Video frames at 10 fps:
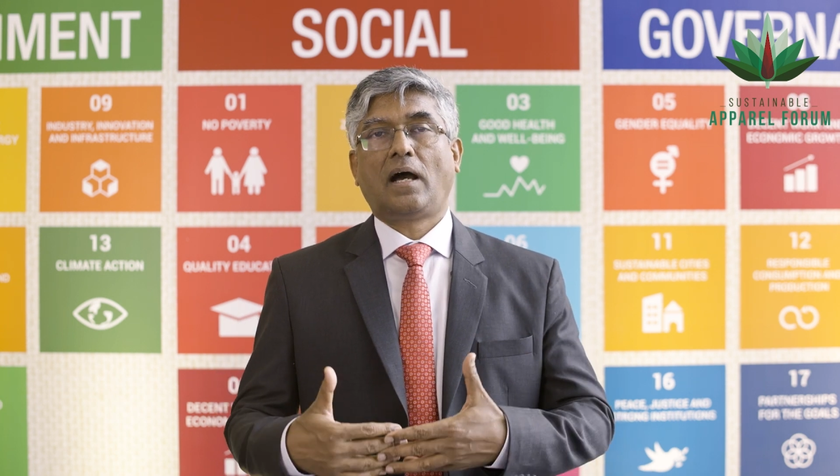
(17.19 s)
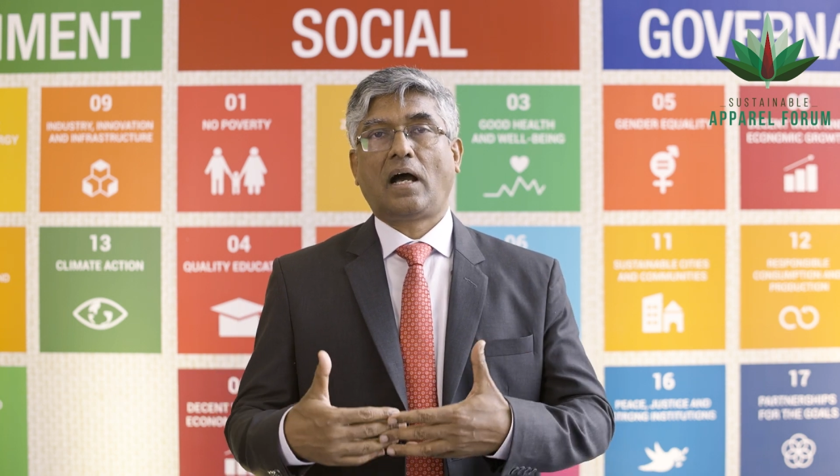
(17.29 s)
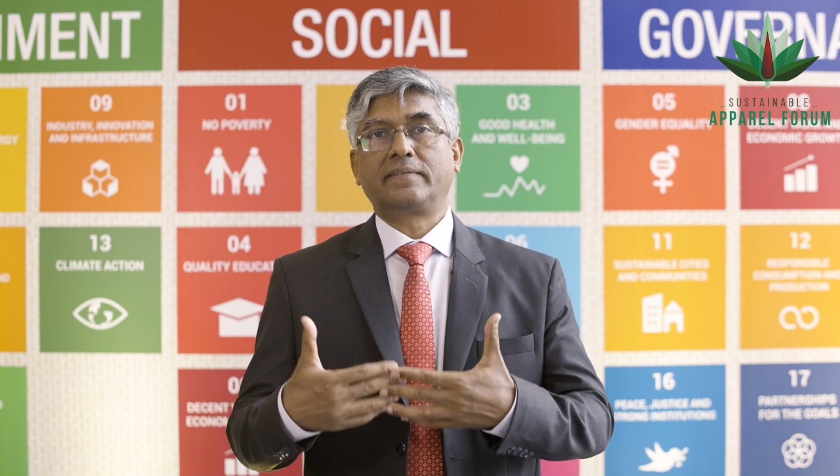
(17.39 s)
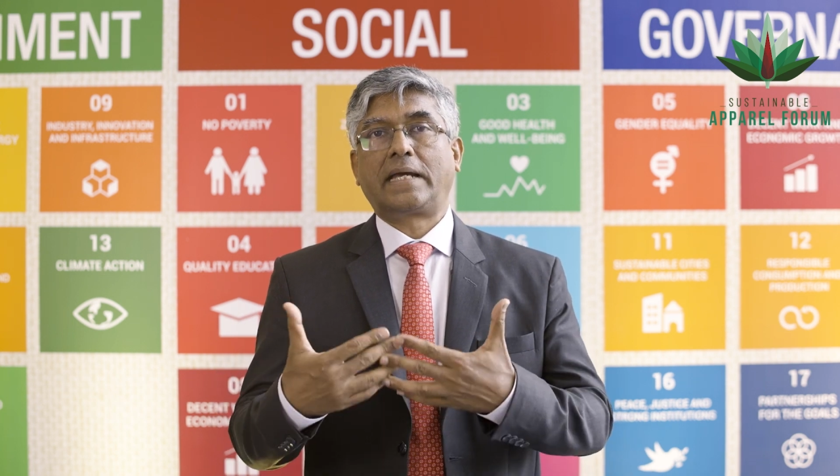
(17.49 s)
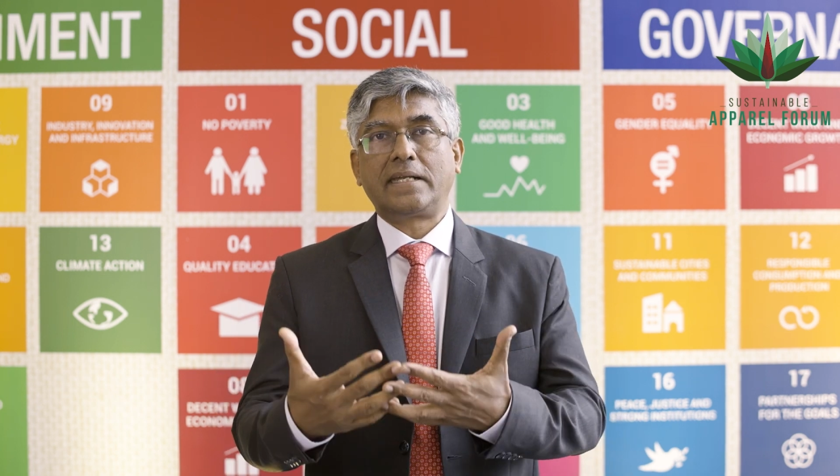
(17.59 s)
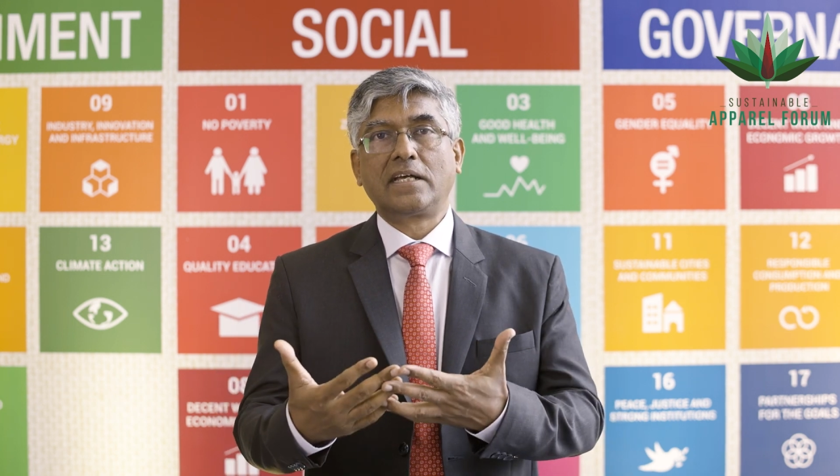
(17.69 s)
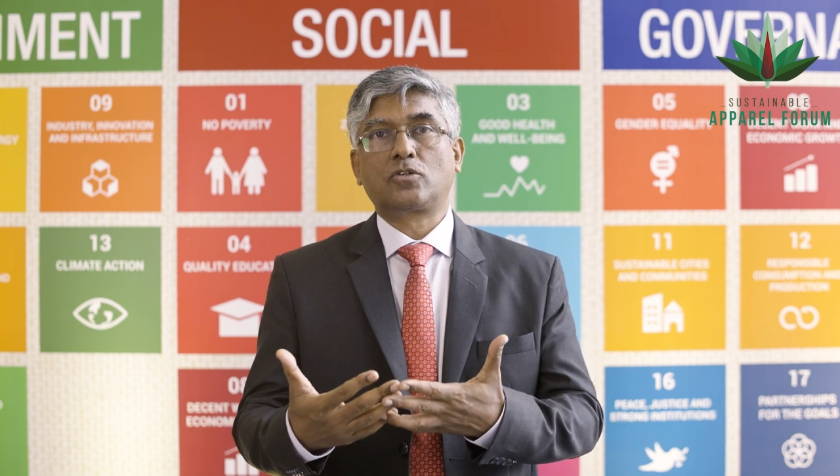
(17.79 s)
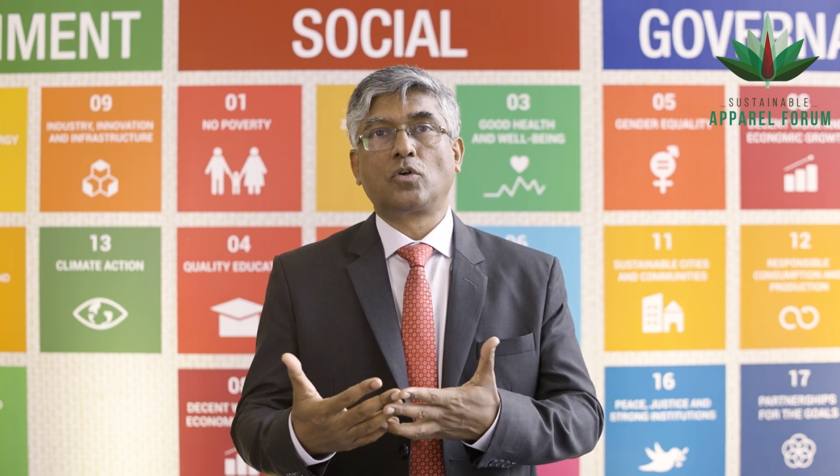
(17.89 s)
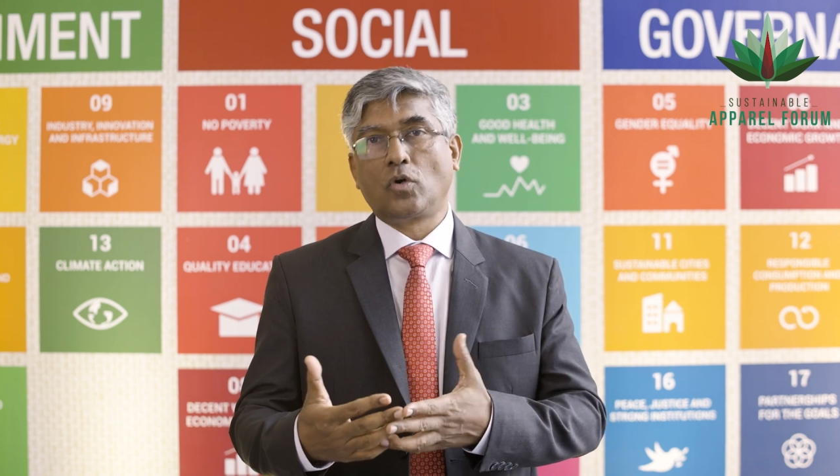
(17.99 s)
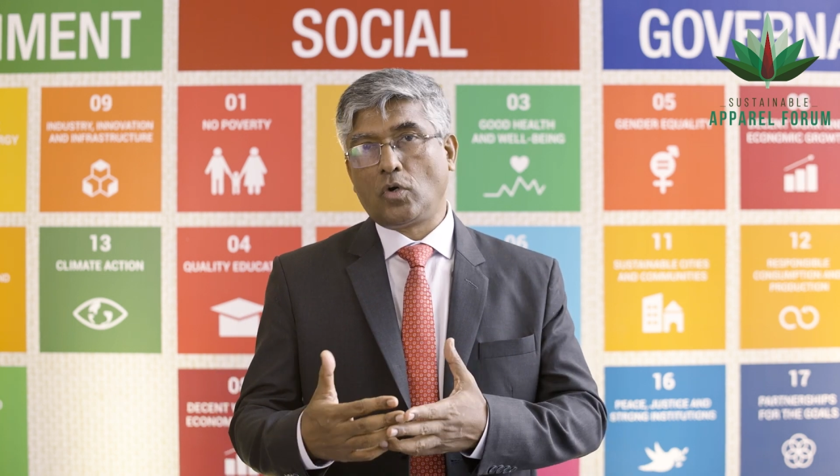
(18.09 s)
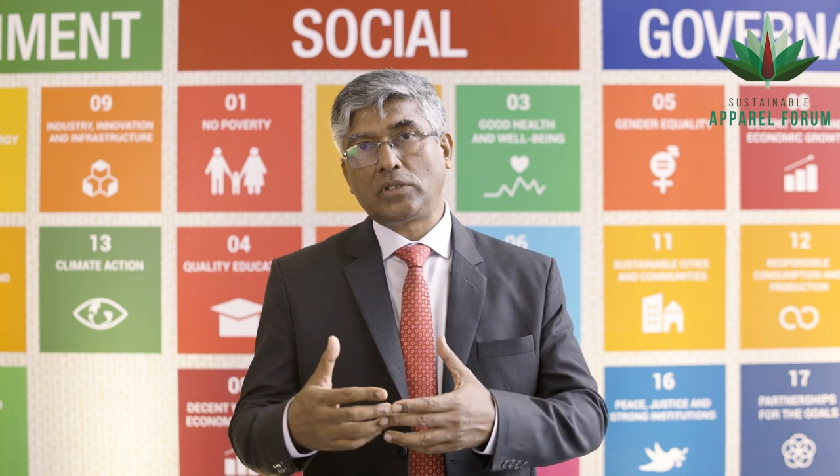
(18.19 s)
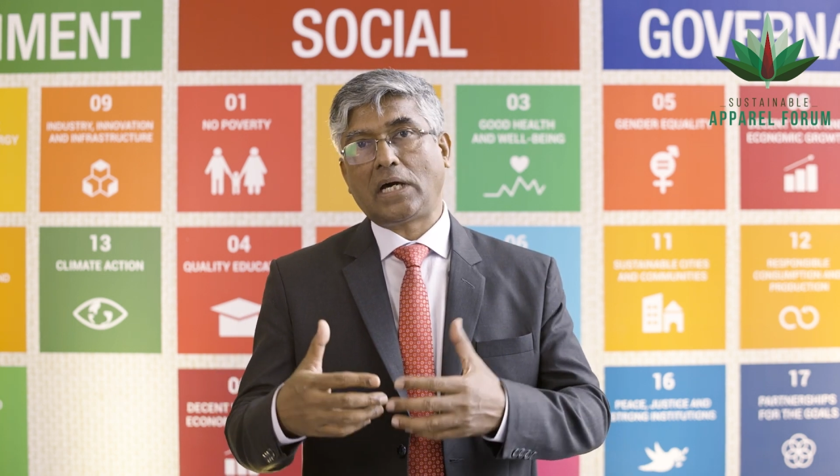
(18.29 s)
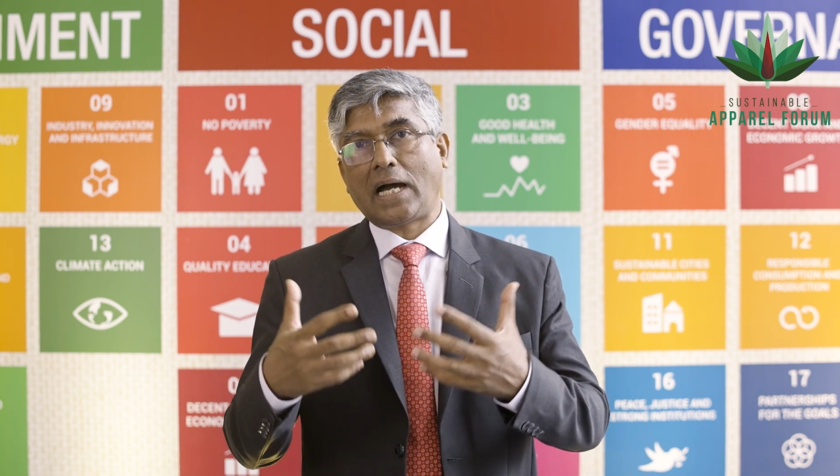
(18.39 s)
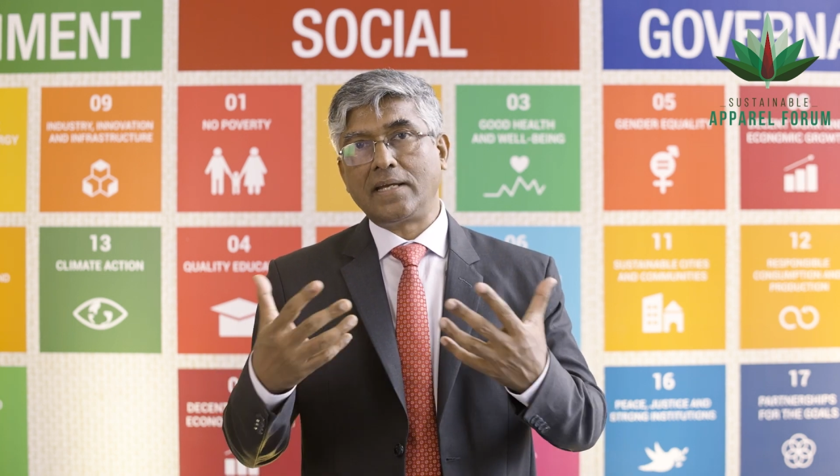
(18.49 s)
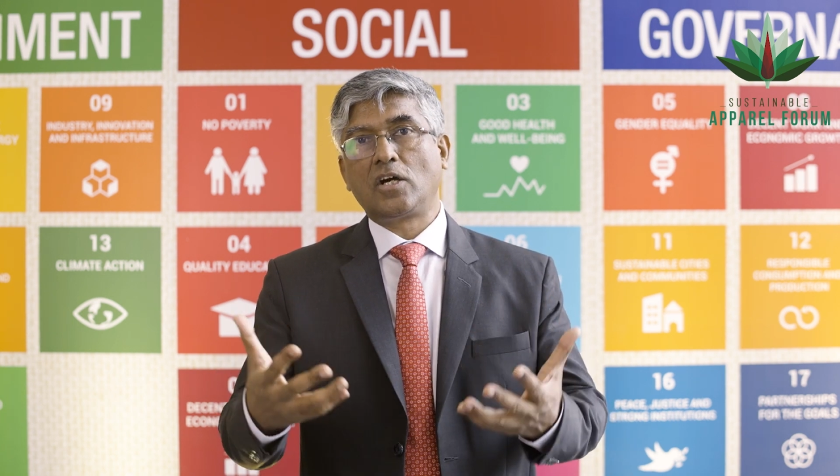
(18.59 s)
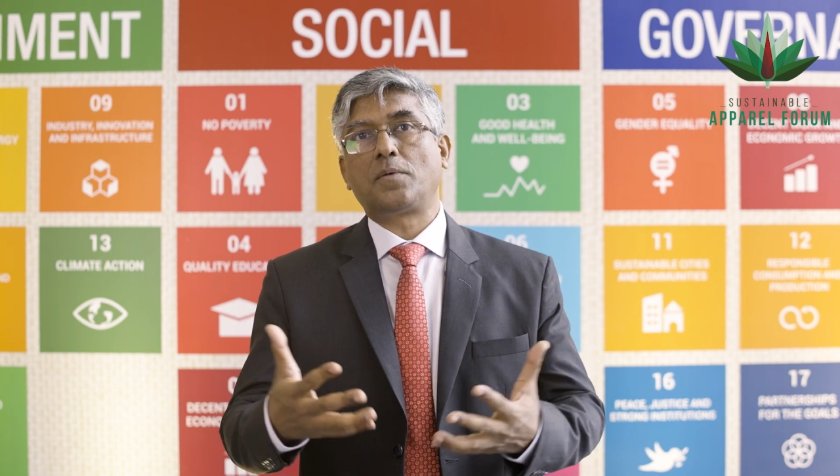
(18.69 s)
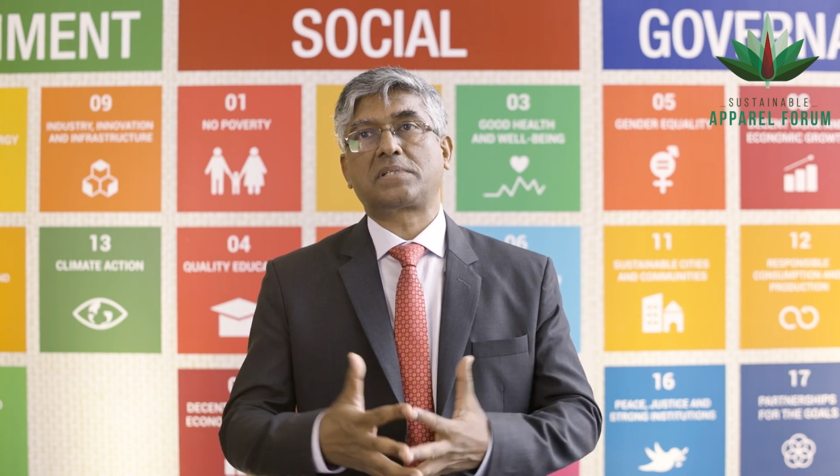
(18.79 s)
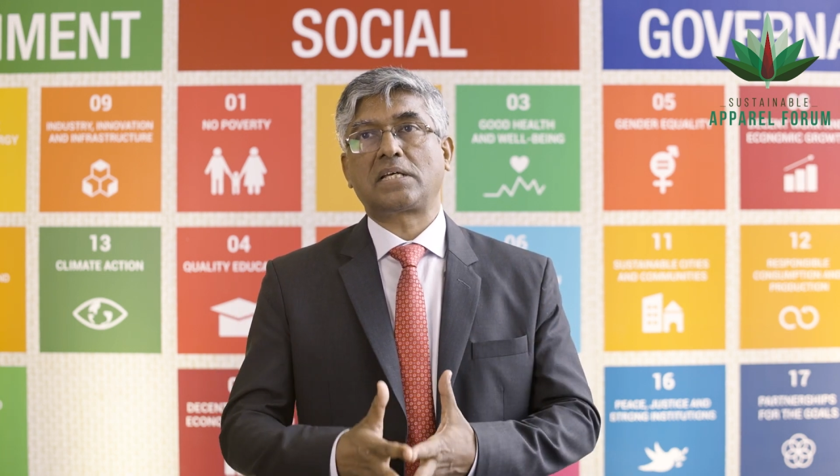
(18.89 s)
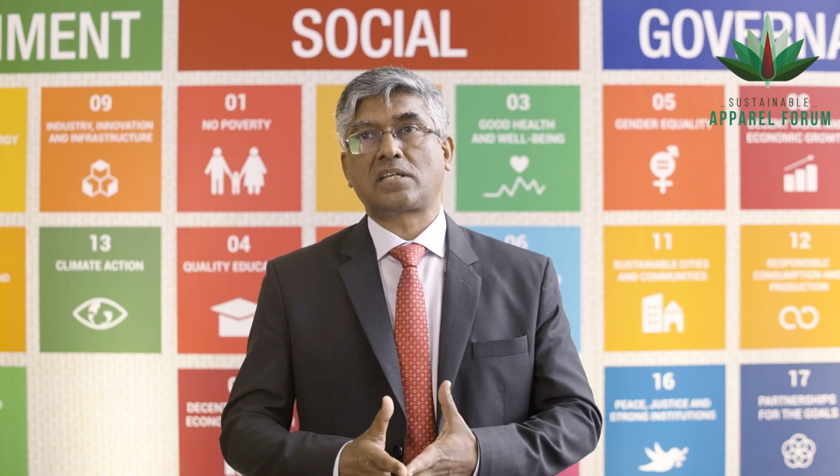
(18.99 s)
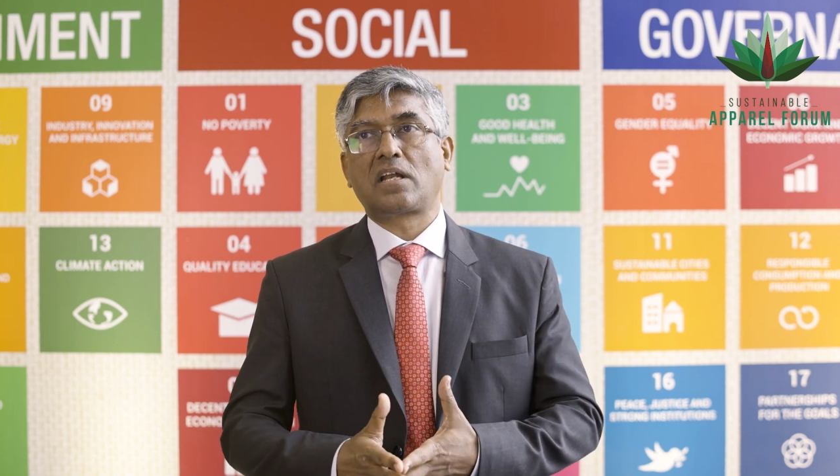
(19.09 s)
are getting to know the idea of
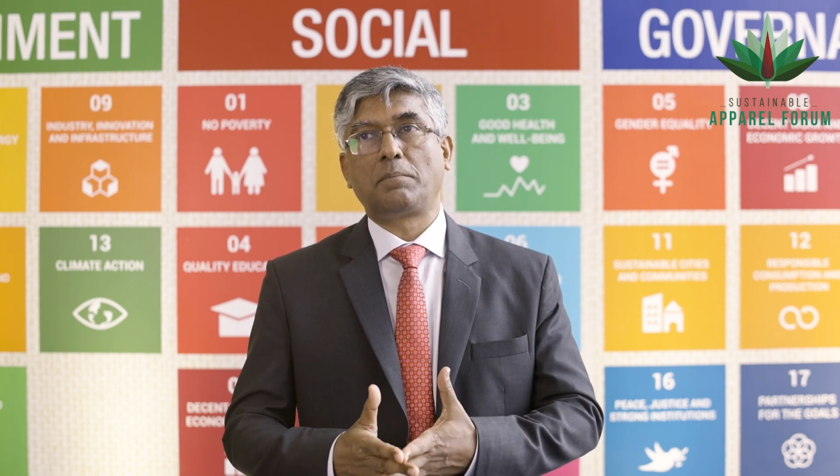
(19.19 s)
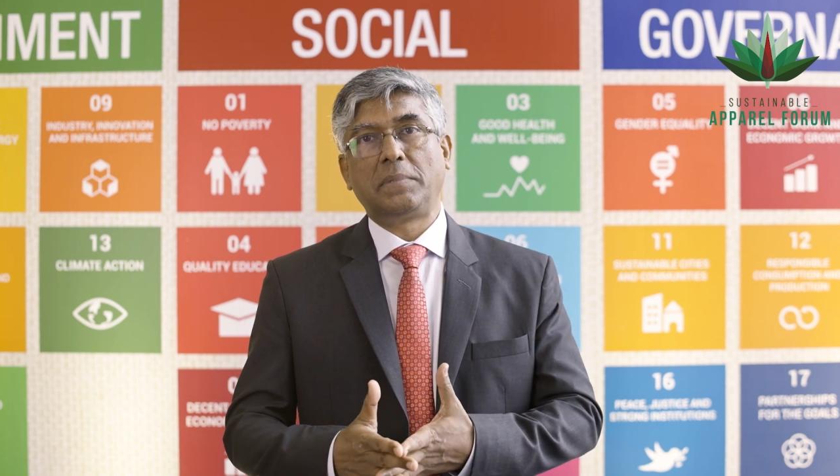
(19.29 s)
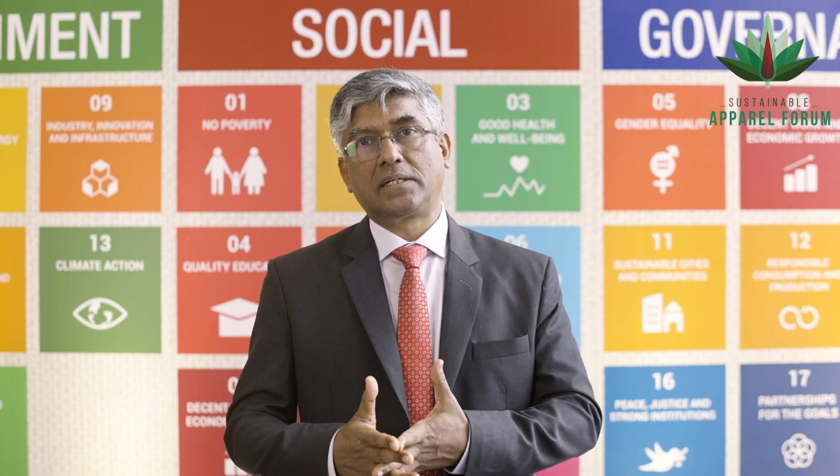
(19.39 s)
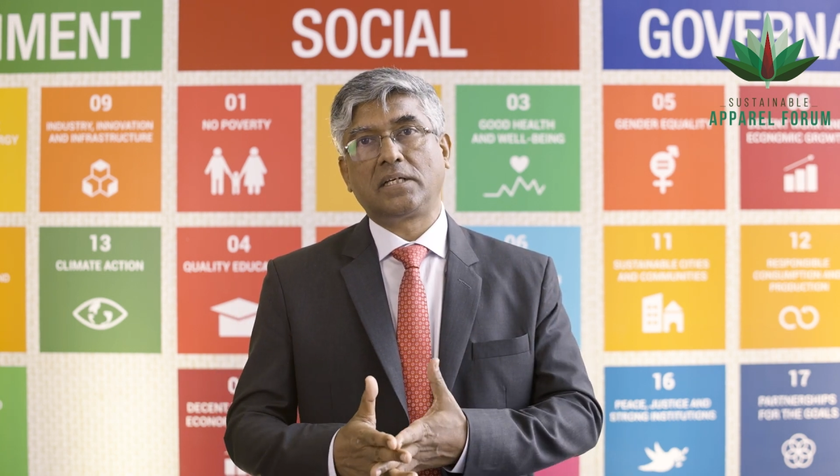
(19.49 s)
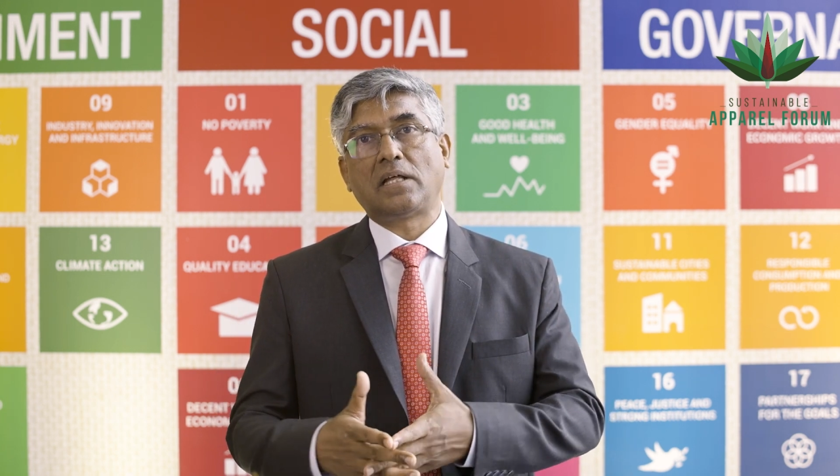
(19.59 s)
sustainability,